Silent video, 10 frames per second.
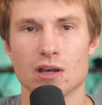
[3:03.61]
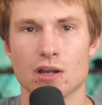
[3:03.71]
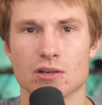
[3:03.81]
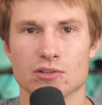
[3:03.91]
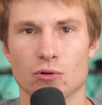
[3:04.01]

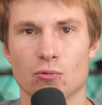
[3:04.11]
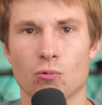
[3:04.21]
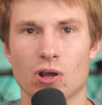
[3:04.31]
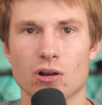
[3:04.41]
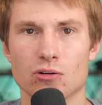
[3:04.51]
So
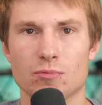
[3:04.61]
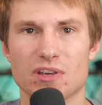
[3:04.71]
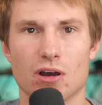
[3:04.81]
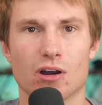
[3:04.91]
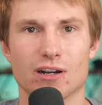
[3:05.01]
100 would be
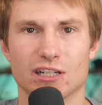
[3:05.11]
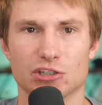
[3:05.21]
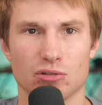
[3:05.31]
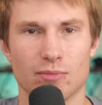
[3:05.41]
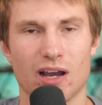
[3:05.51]
our initial
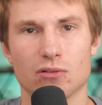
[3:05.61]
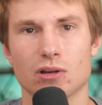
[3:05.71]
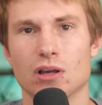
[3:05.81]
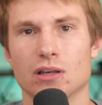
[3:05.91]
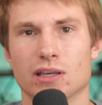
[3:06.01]
amount.
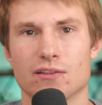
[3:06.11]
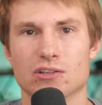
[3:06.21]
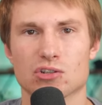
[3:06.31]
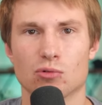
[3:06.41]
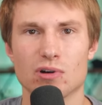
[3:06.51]
Okay, this
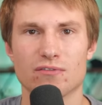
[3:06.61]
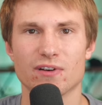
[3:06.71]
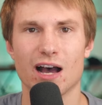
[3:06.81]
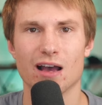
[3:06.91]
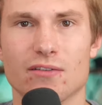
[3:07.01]

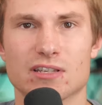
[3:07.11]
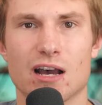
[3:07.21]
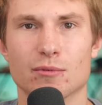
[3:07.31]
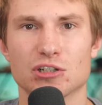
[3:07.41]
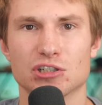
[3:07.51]
25 is how
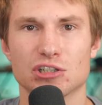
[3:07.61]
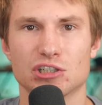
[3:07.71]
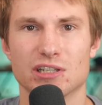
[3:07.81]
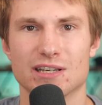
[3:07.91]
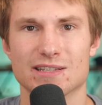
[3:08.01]
much she
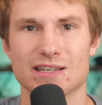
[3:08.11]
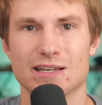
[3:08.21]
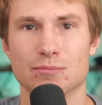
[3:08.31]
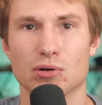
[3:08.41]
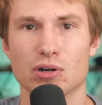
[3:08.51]
is
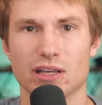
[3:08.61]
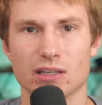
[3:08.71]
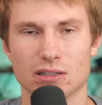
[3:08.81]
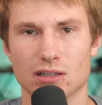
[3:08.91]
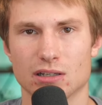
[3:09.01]
inputting
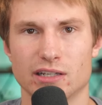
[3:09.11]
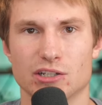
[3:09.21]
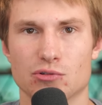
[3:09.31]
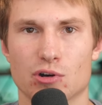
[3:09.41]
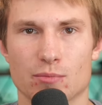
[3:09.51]

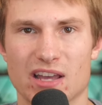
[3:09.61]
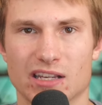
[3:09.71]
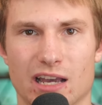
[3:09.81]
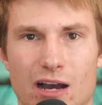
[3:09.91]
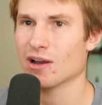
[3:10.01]
into her bank
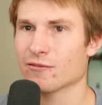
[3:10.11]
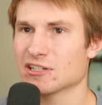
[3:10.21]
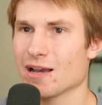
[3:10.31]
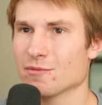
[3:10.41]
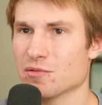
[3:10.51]
account every
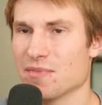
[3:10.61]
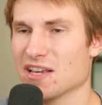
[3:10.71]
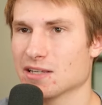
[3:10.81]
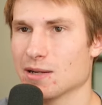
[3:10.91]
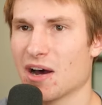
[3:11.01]
time she
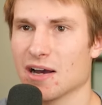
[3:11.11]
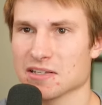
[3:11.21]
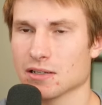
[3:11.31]
makes a deposit.